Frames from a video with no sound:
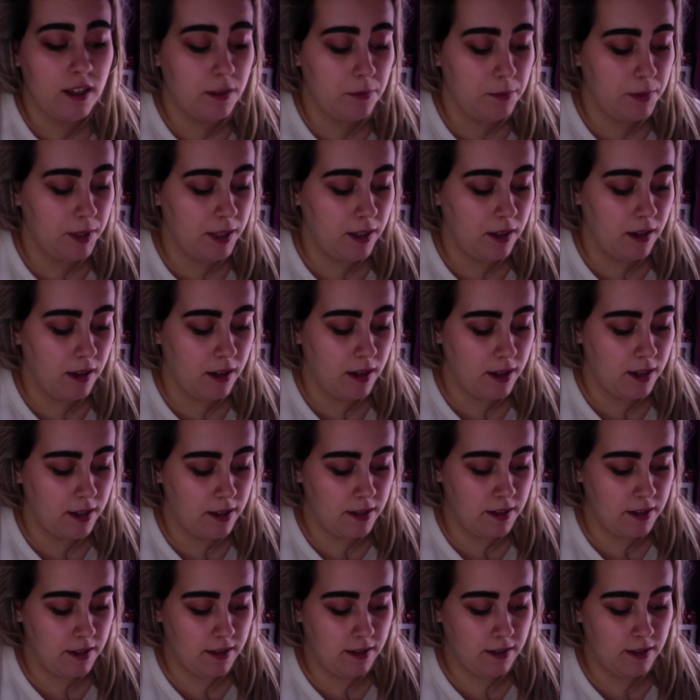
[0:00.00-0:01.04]

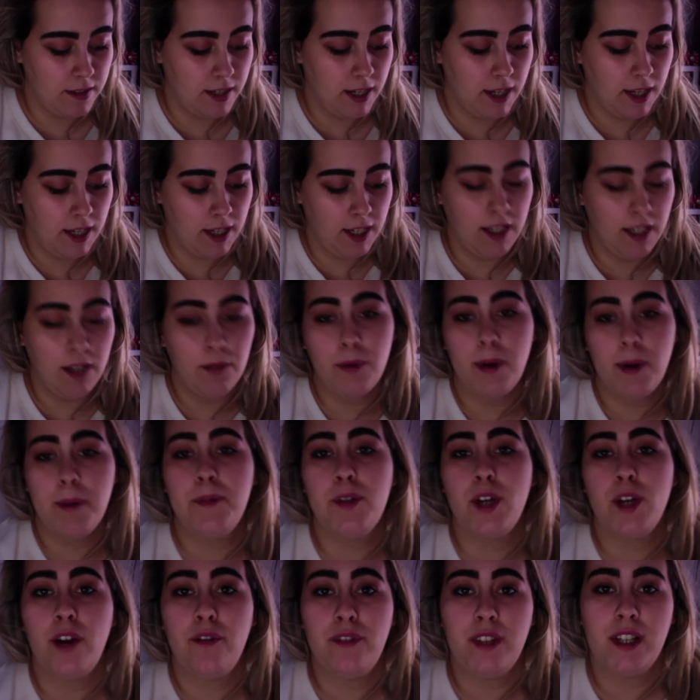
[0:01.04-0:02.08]
because they ripped
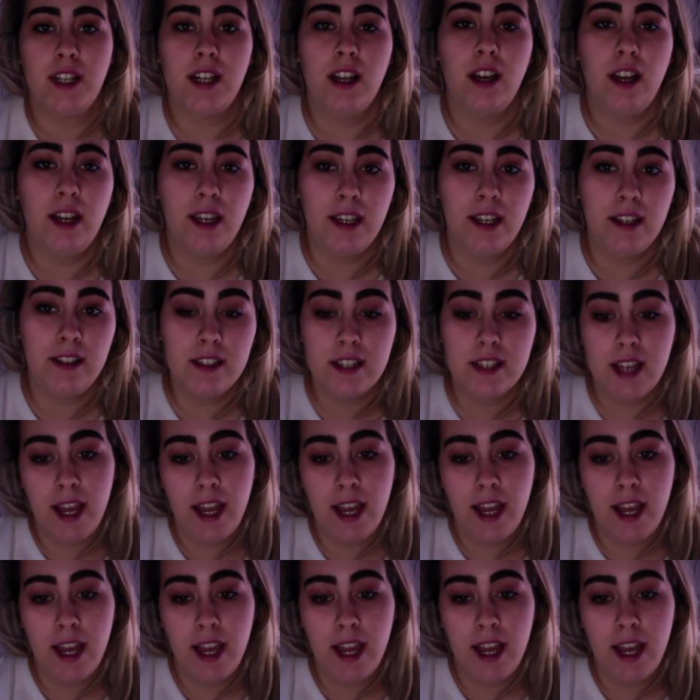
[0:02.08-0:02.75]
off the clients.